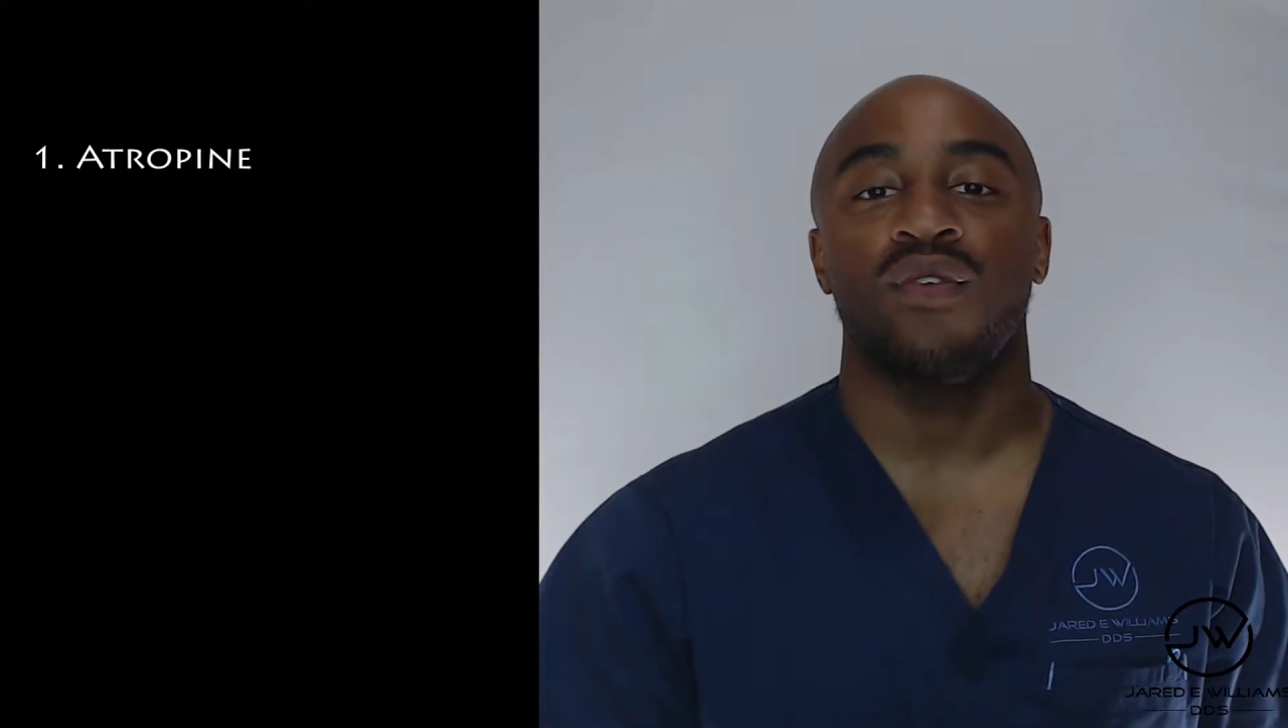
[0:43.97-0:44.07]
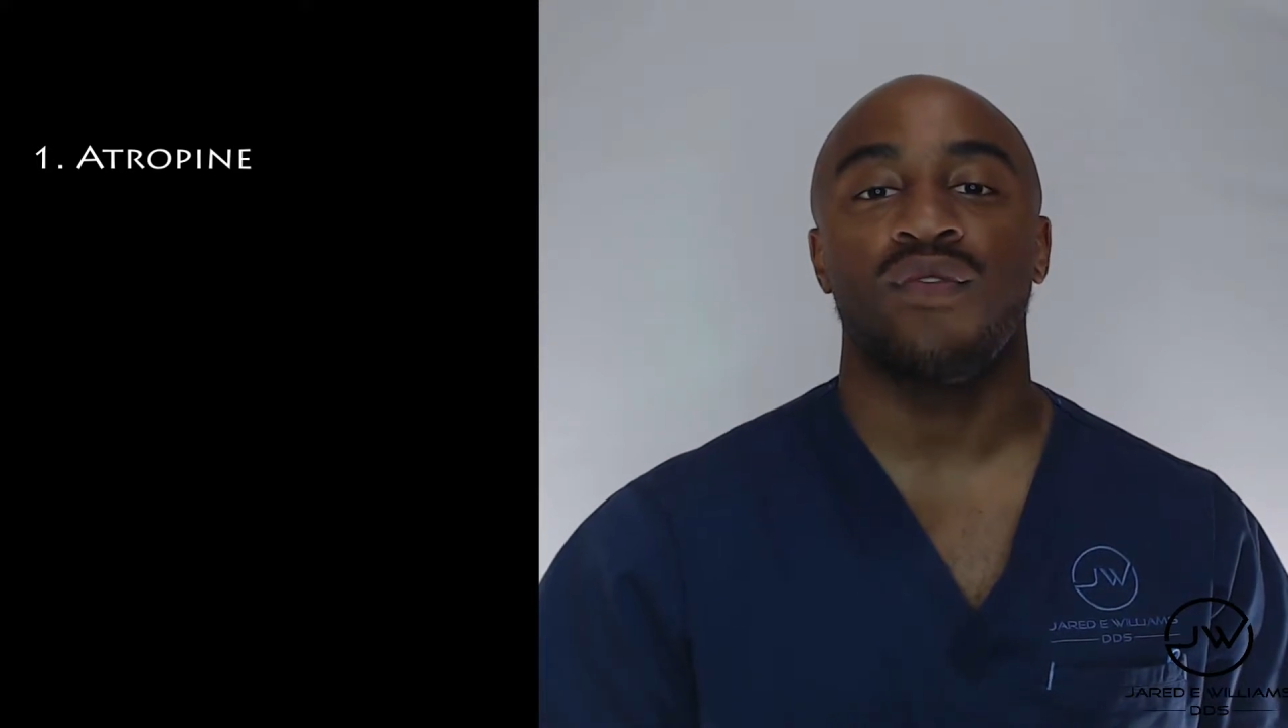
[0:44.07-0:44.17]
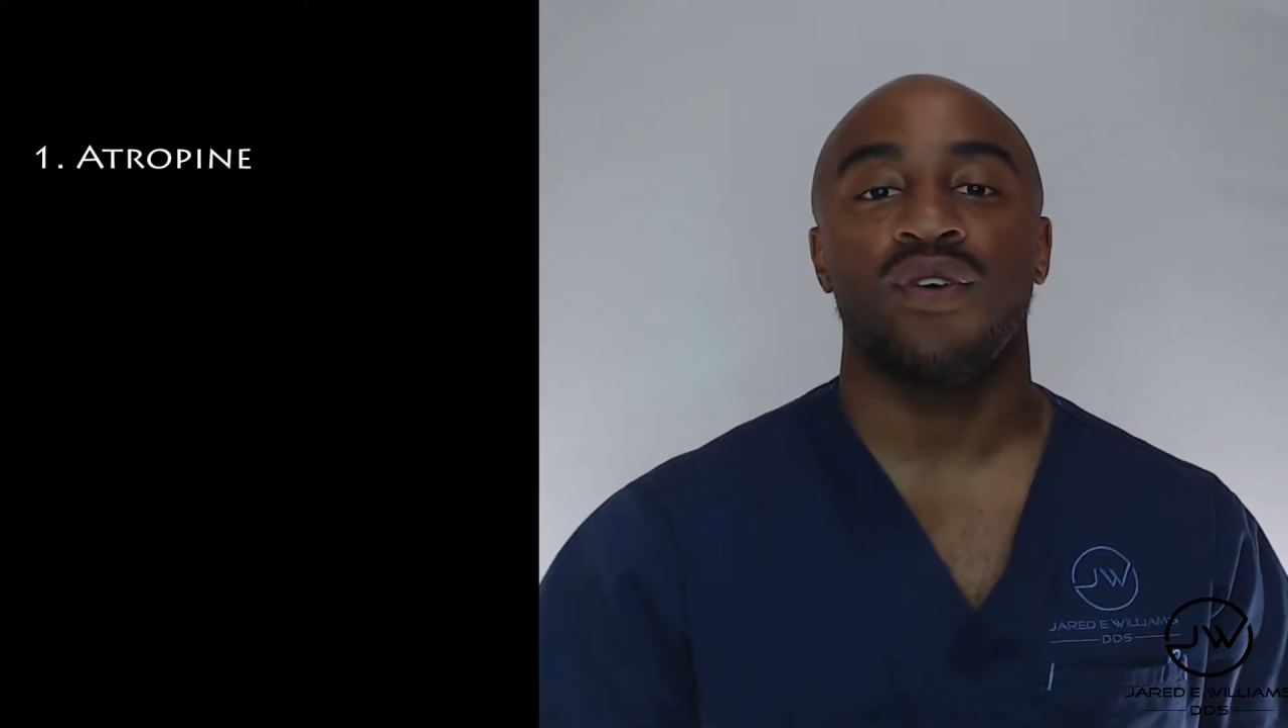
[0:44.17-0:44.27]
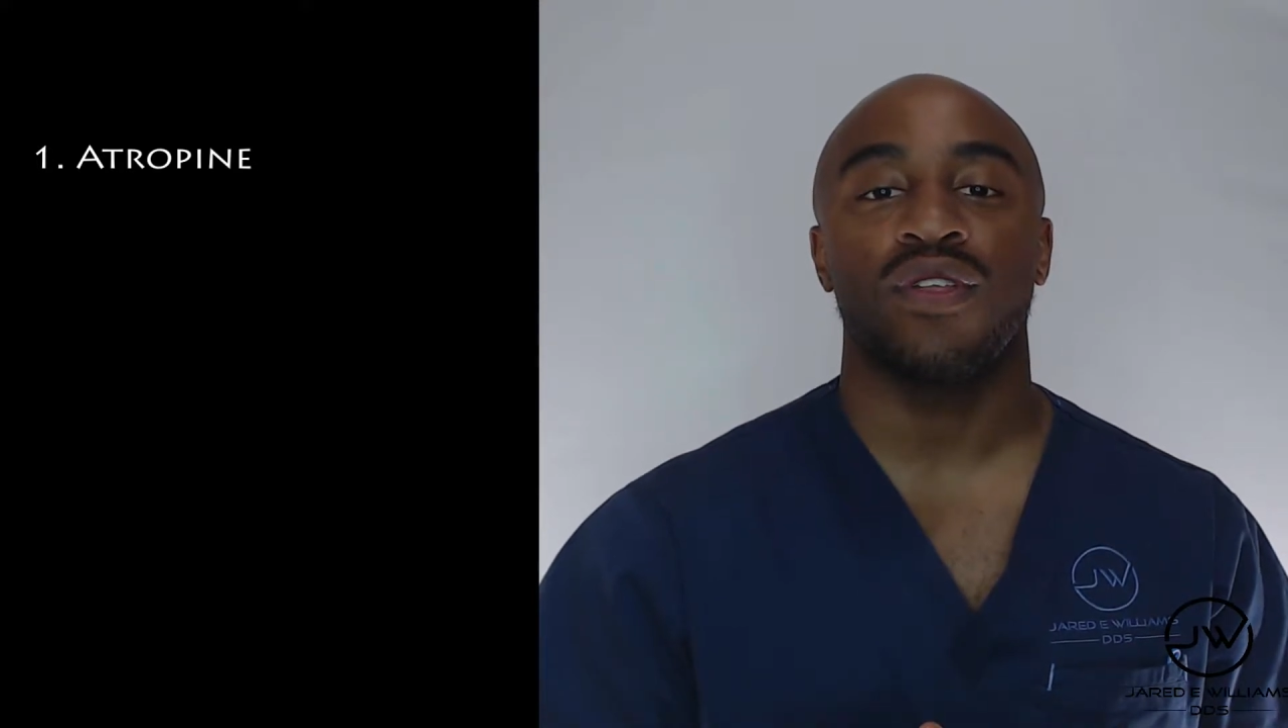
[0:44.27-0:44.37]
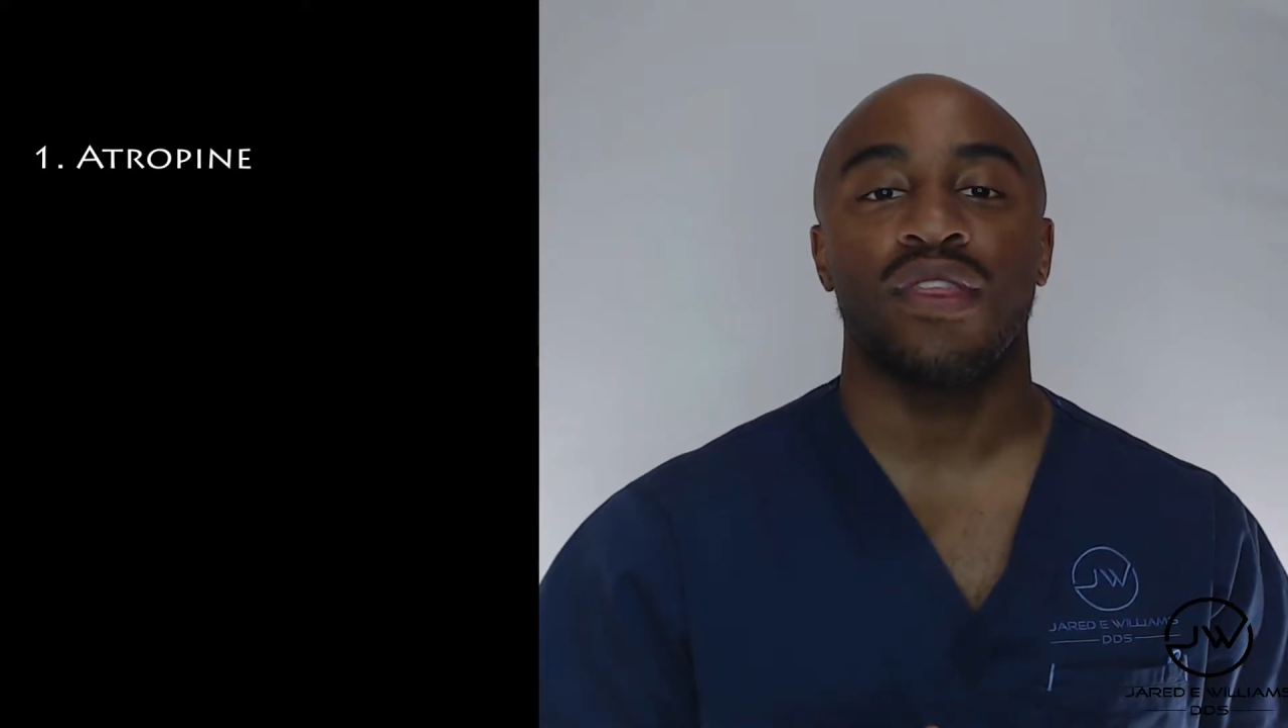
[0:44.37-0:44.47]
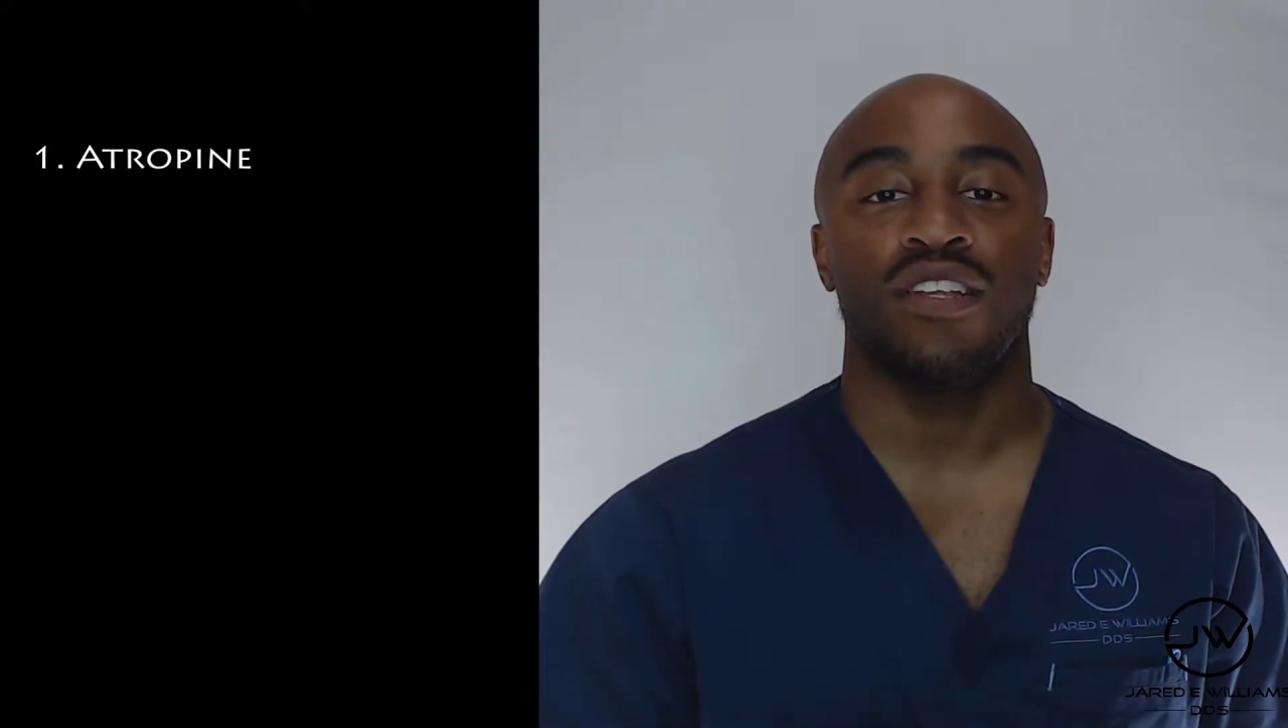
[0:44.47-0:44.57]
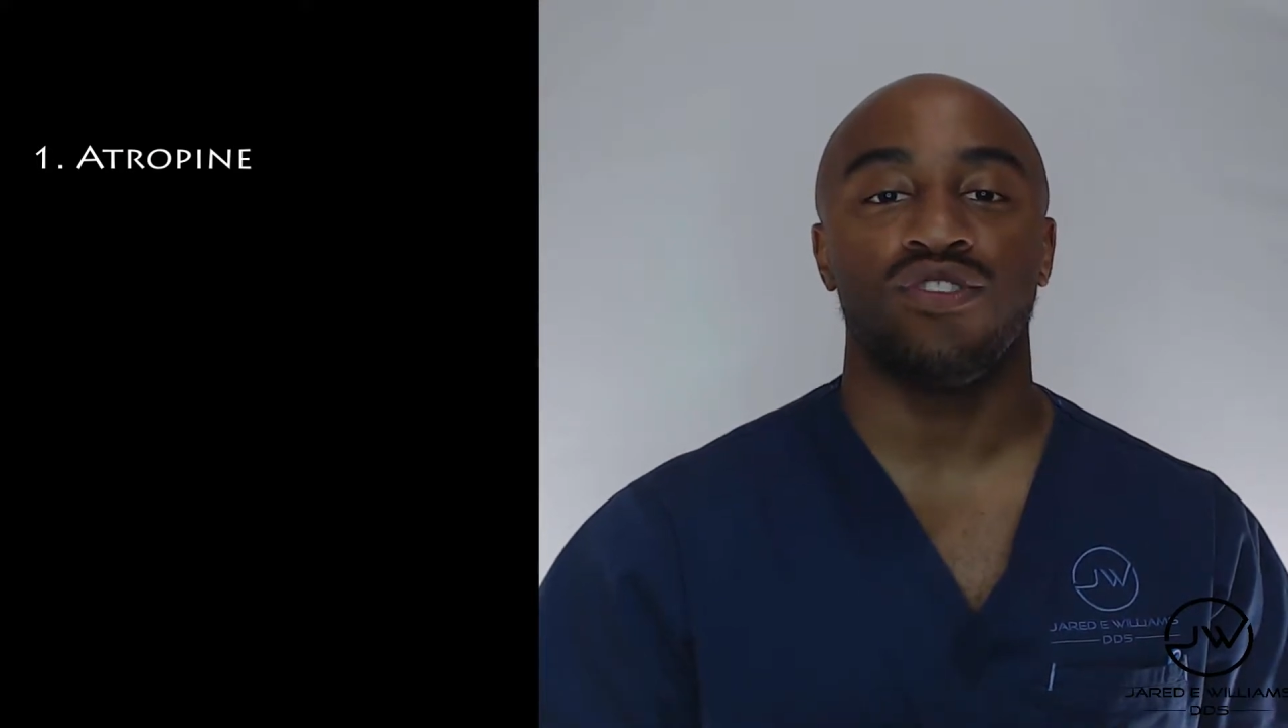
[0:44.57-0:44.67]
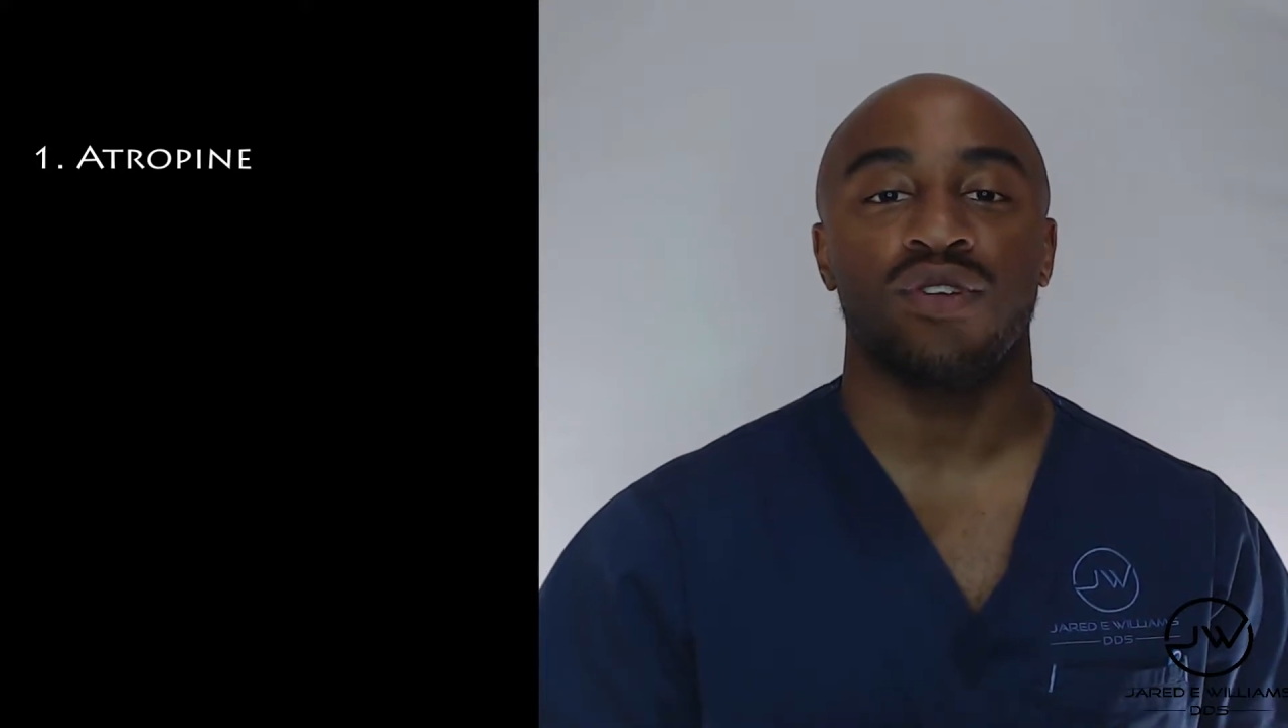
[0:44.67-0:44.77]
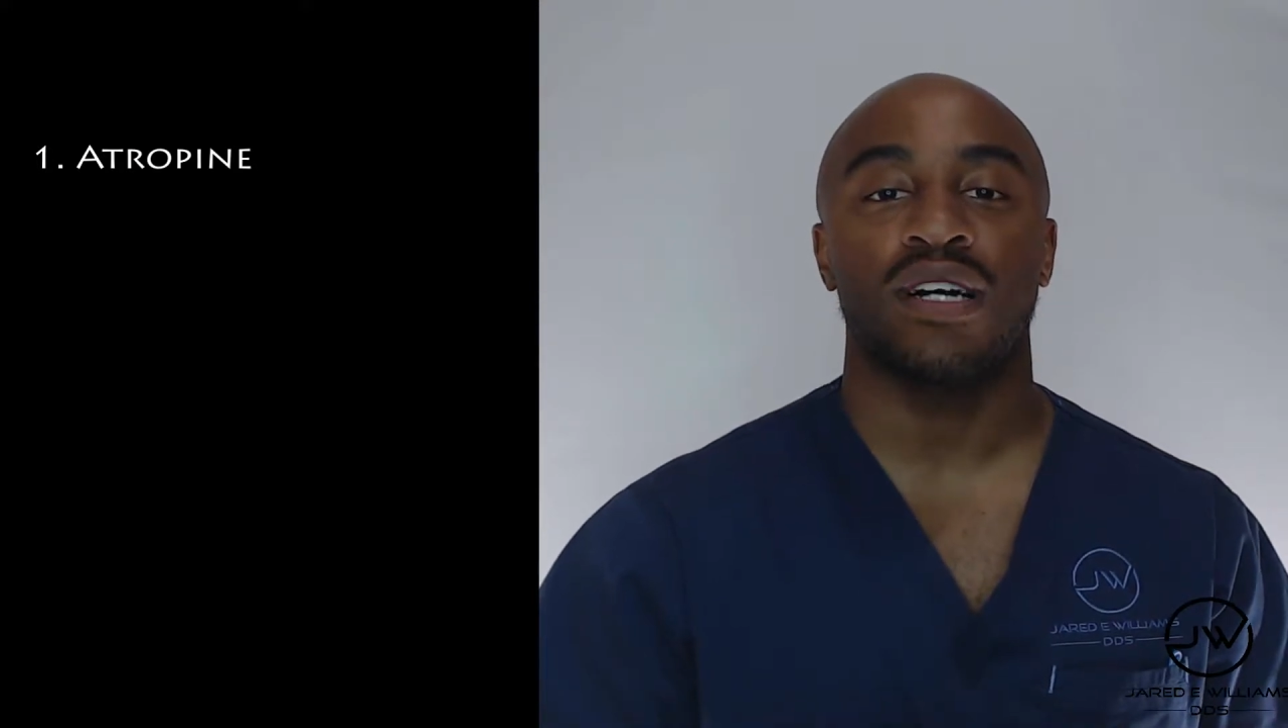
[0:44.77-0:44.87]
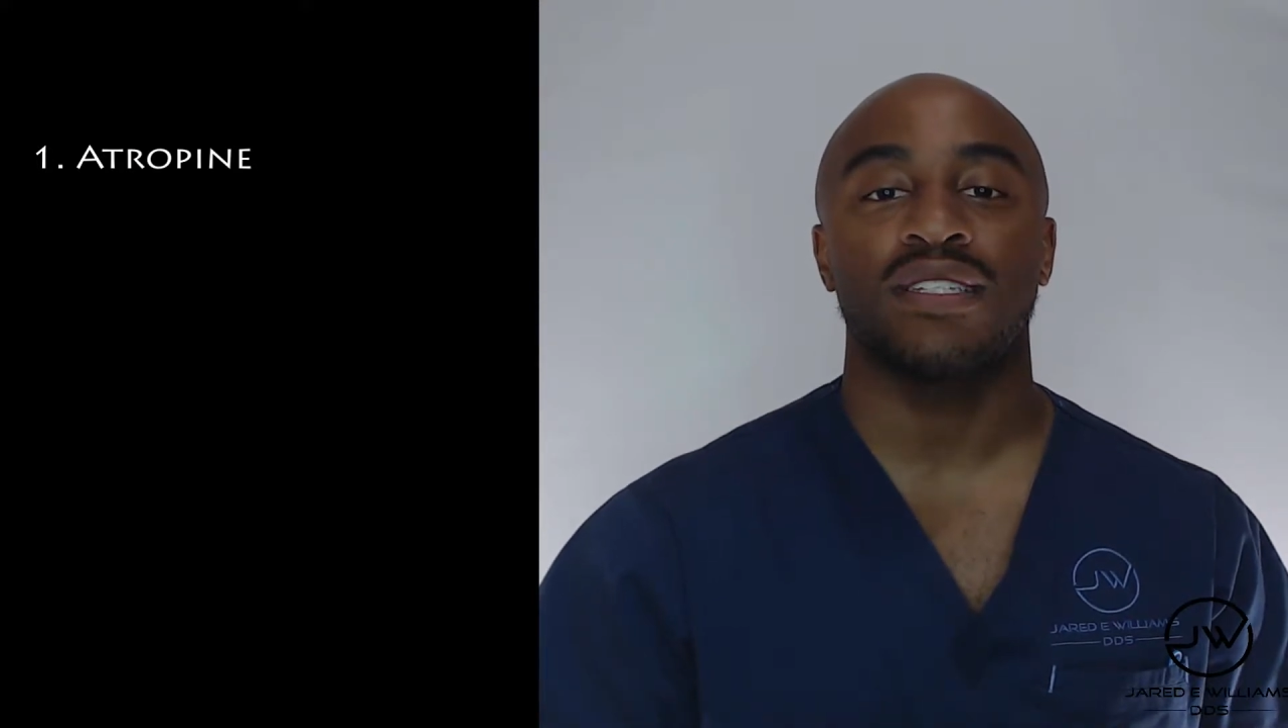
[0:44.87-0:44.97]
for the
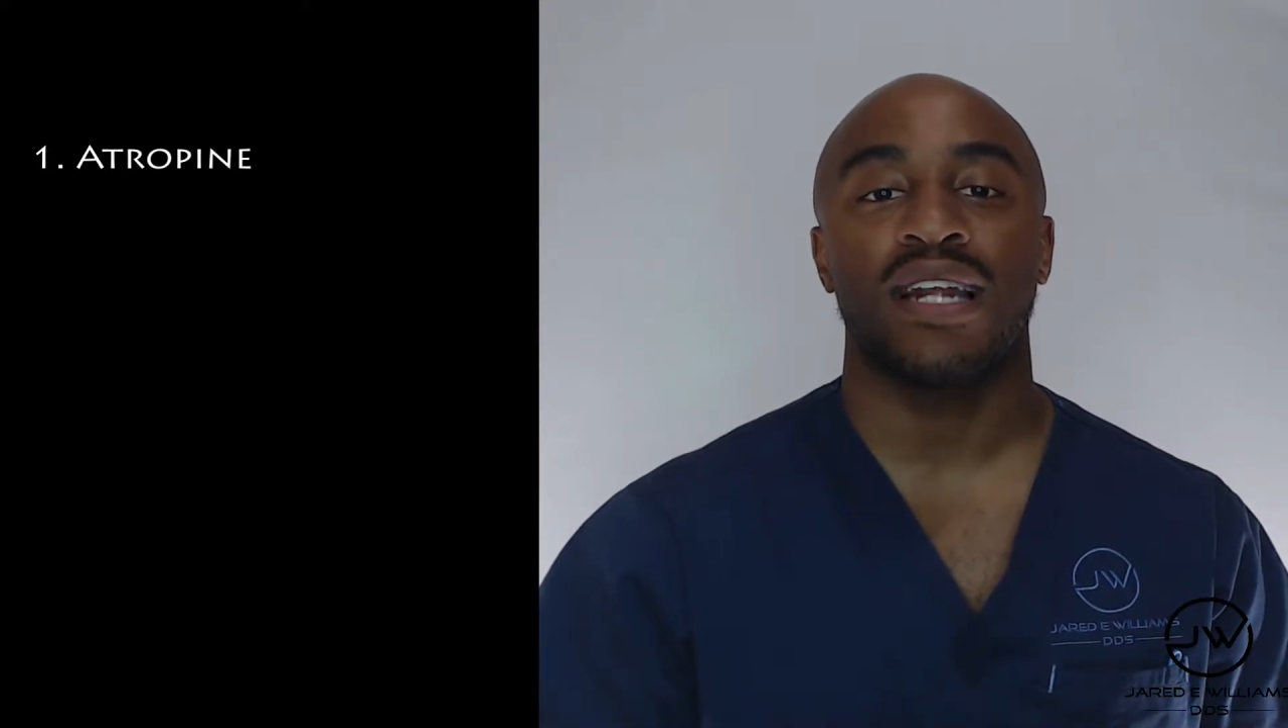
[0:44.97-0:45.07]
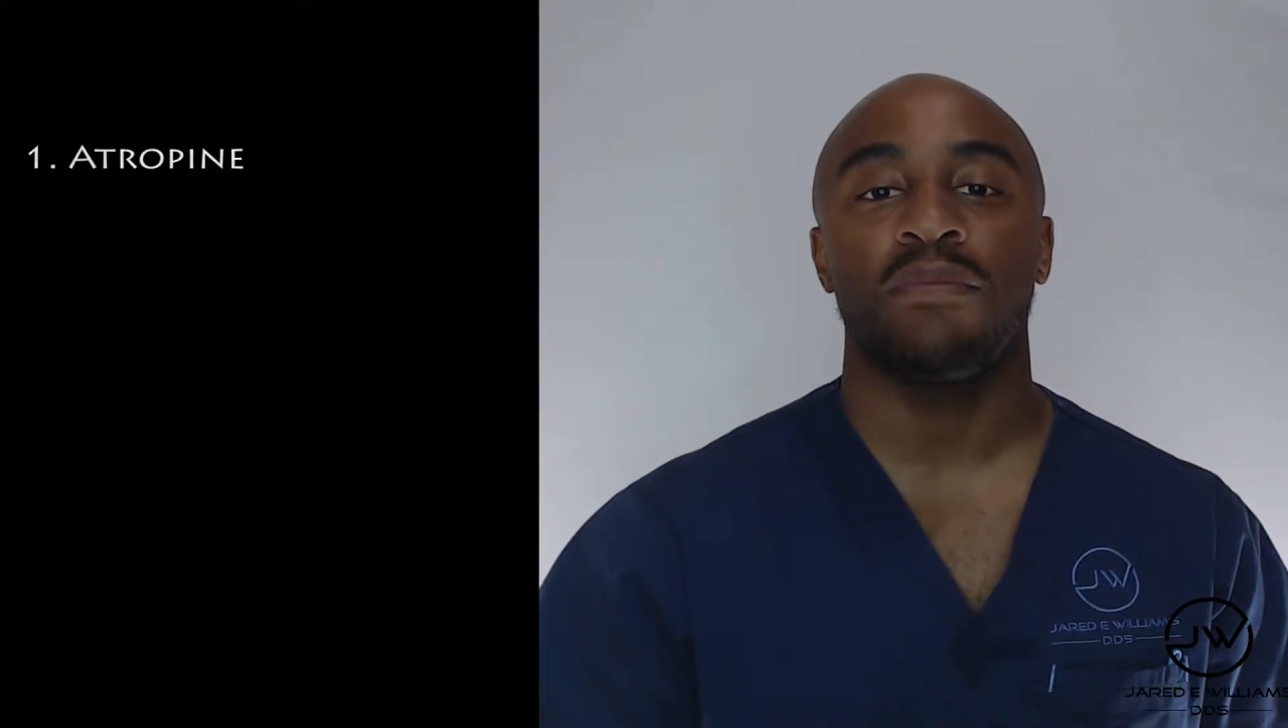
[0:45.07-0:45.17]
drugs that